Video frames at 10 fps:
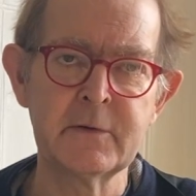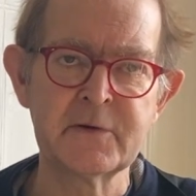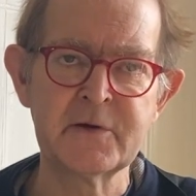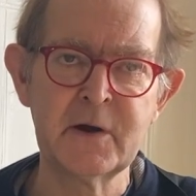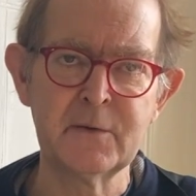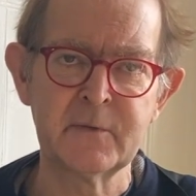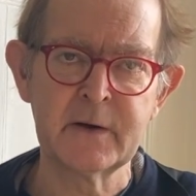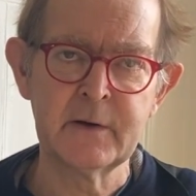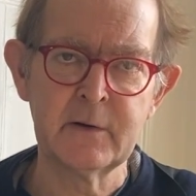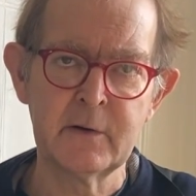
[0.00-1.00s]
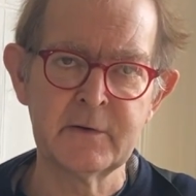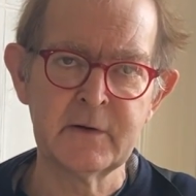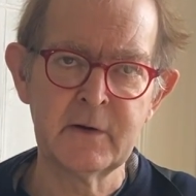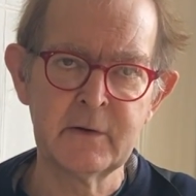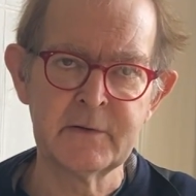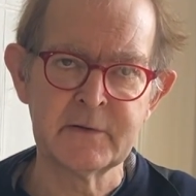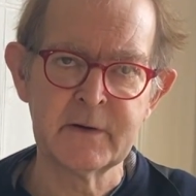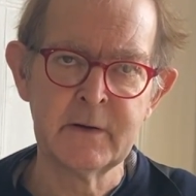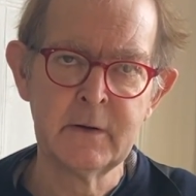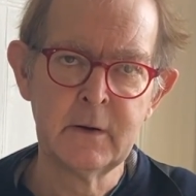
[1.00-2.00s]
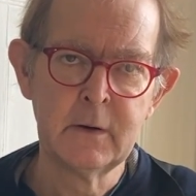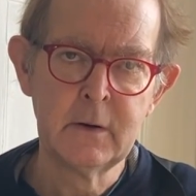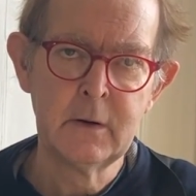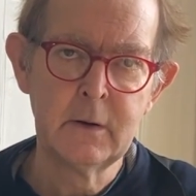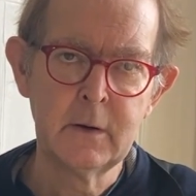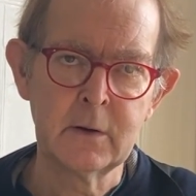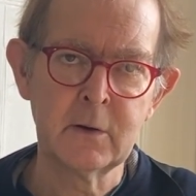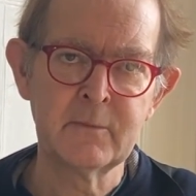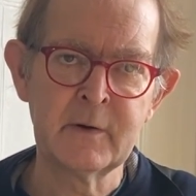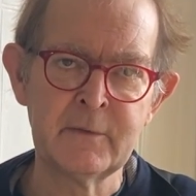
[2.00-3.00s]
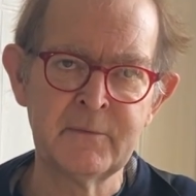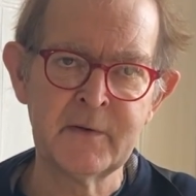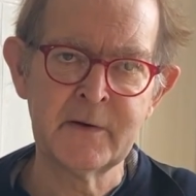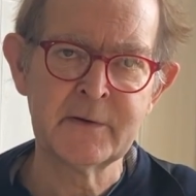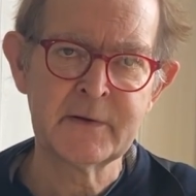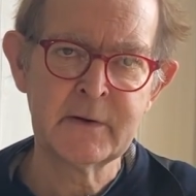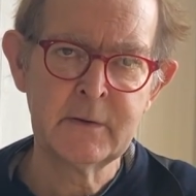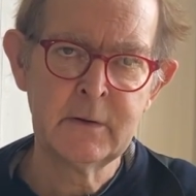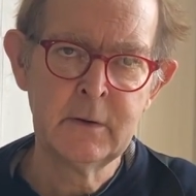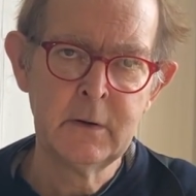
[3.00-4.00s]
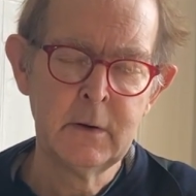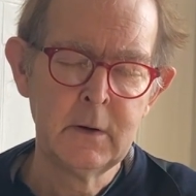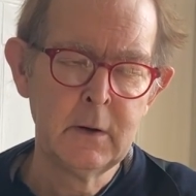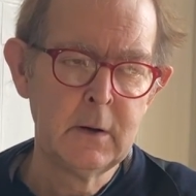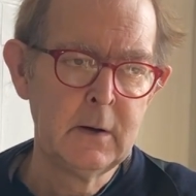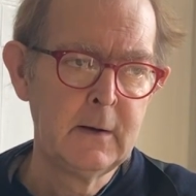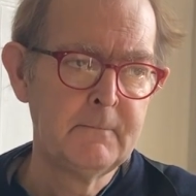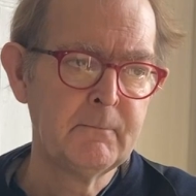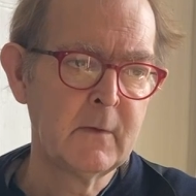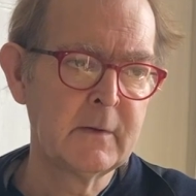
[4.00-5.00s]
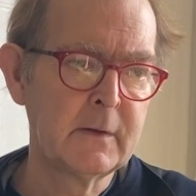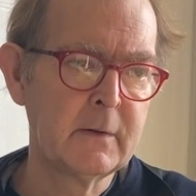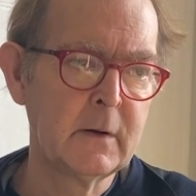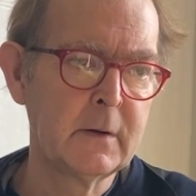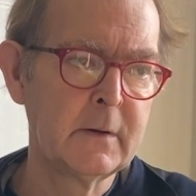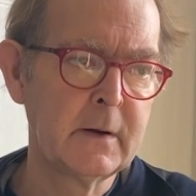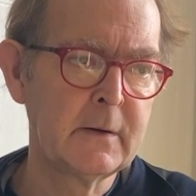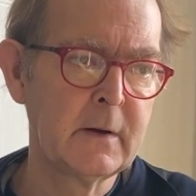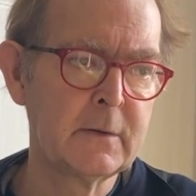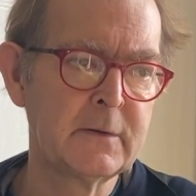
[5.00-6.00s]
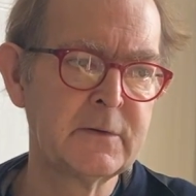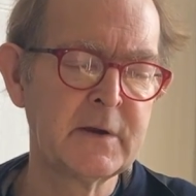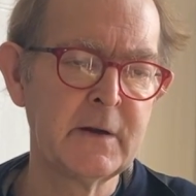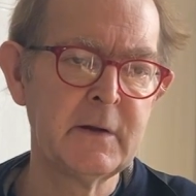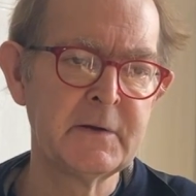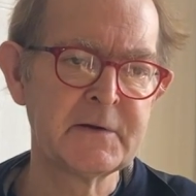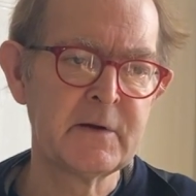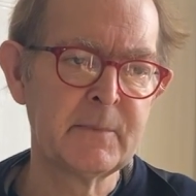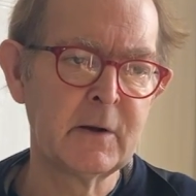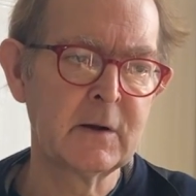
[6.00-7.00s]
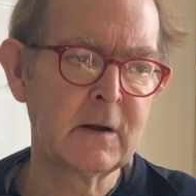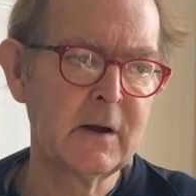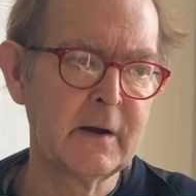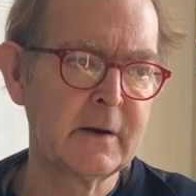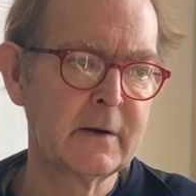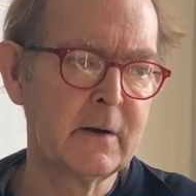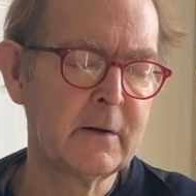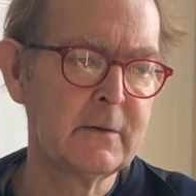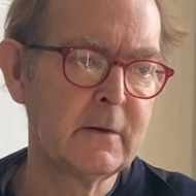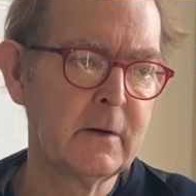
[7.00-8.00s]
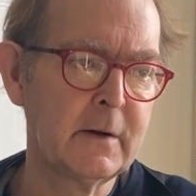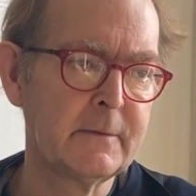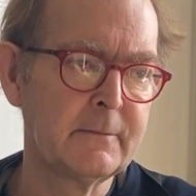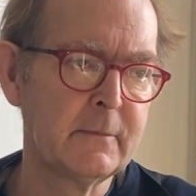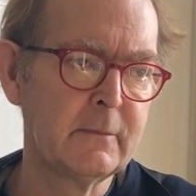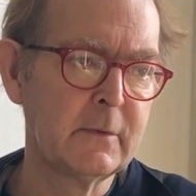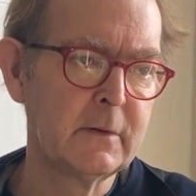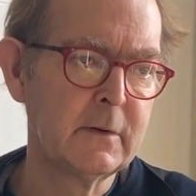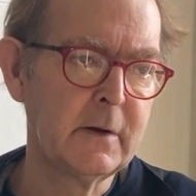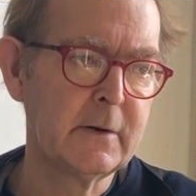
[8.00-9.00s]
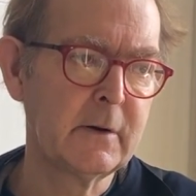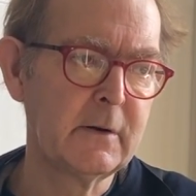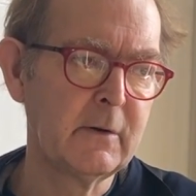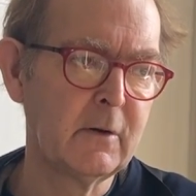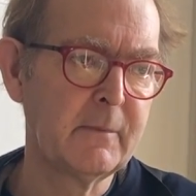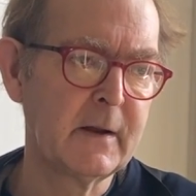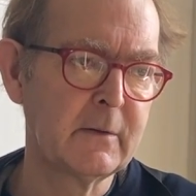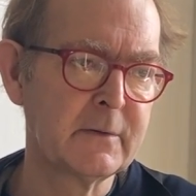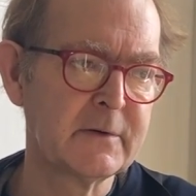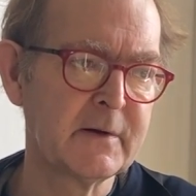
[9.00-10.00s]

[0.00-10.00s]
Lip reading: surfing in 1990. I got very fit. And then 10 years in the Butler Clinic, I learned a lot about